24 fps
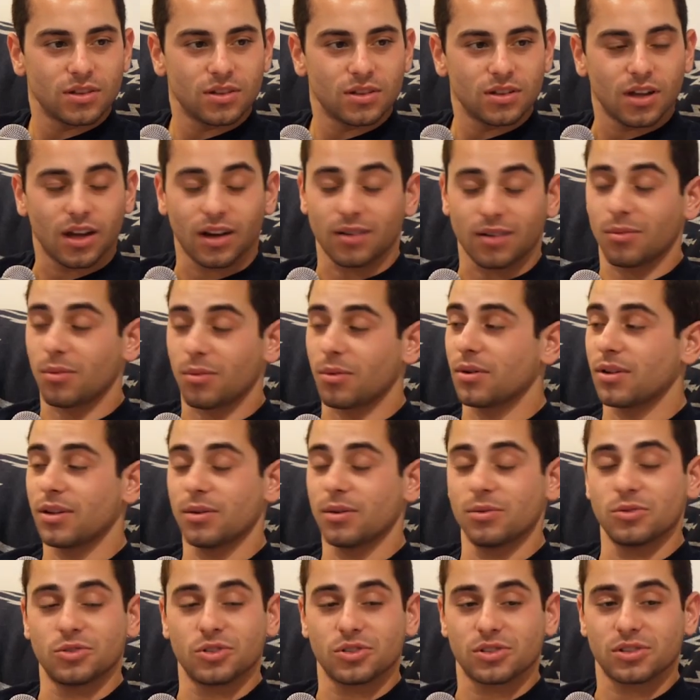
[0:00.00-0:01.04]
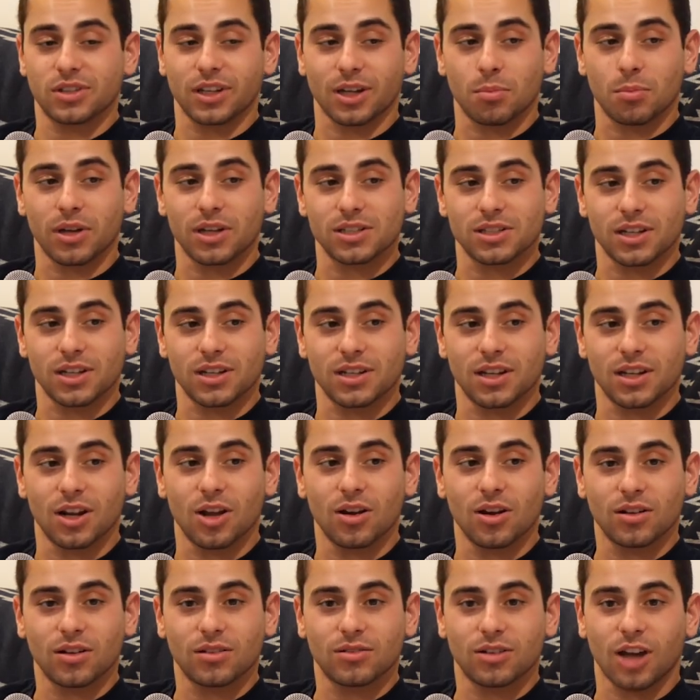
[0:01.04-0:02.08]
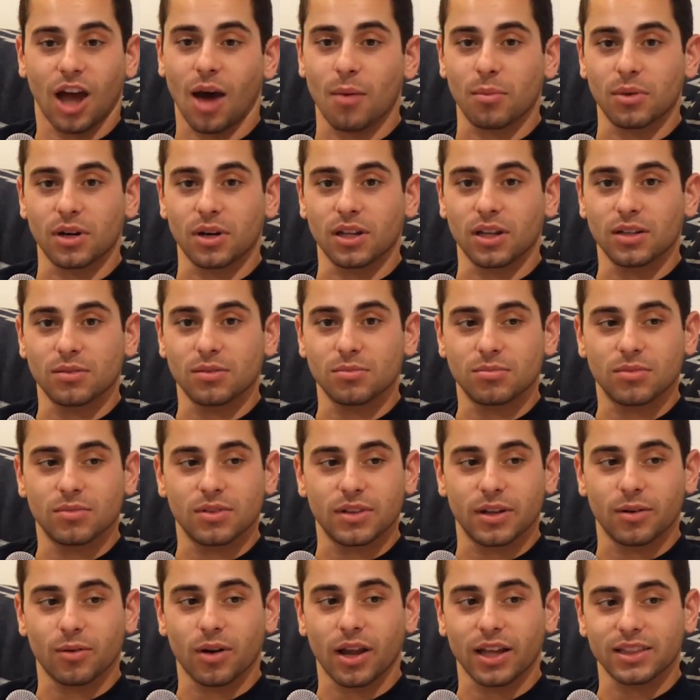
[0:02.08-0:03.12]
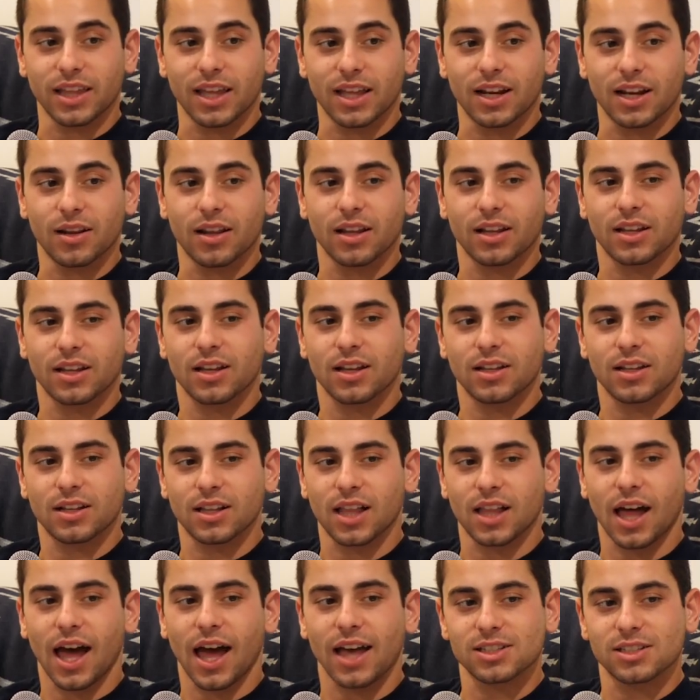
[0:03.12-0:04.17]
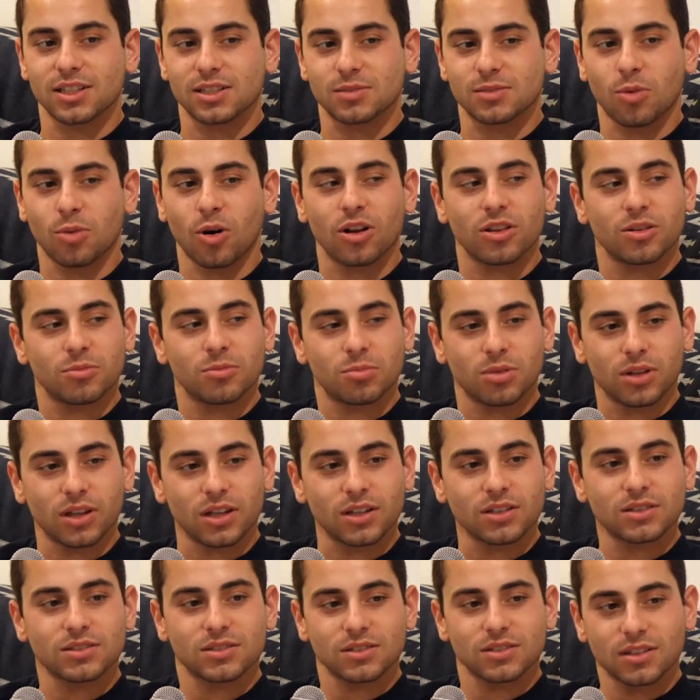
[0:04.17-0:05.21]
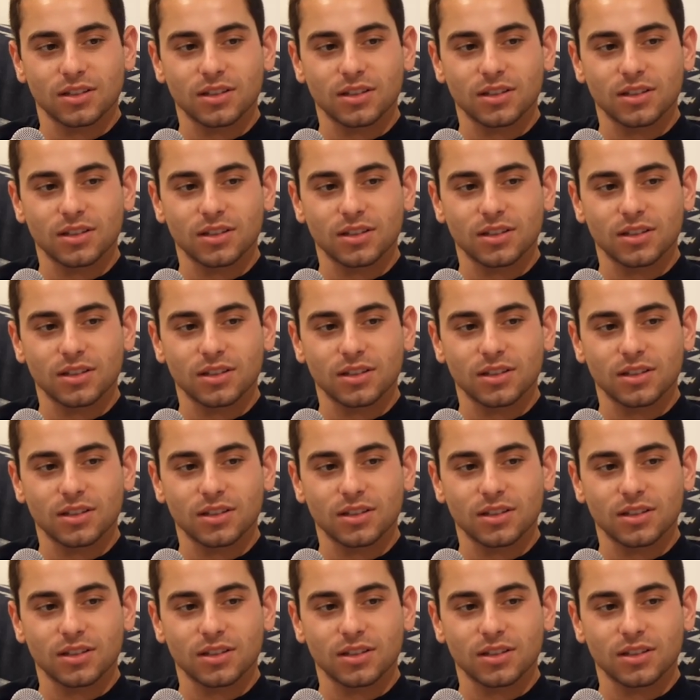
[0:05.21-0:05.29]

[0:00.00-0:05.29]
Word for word: I don't remember. It was just like a place I did comedy, and they were like oh. a class as part of the place.